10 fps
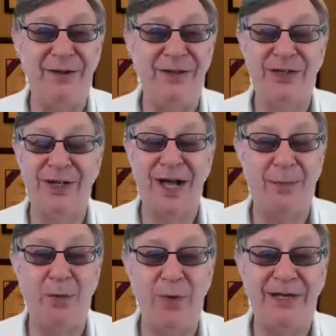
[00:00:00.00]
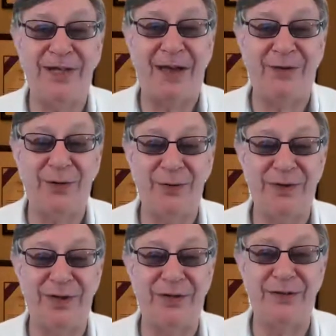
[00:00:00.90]
Just a couple weeks after the
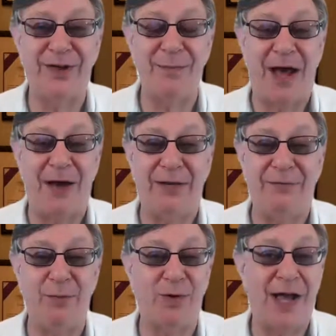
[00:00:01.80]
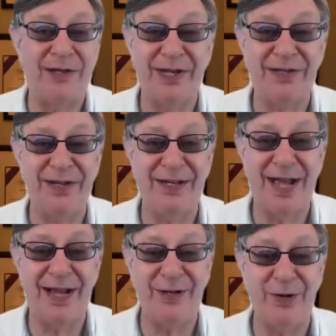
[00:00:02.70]
results have come out, have you processed it
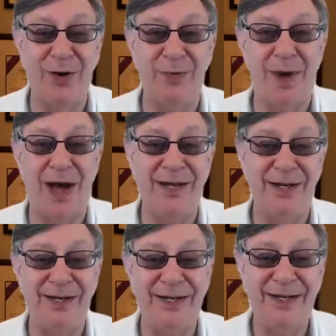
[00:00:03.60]
yet in your own mind?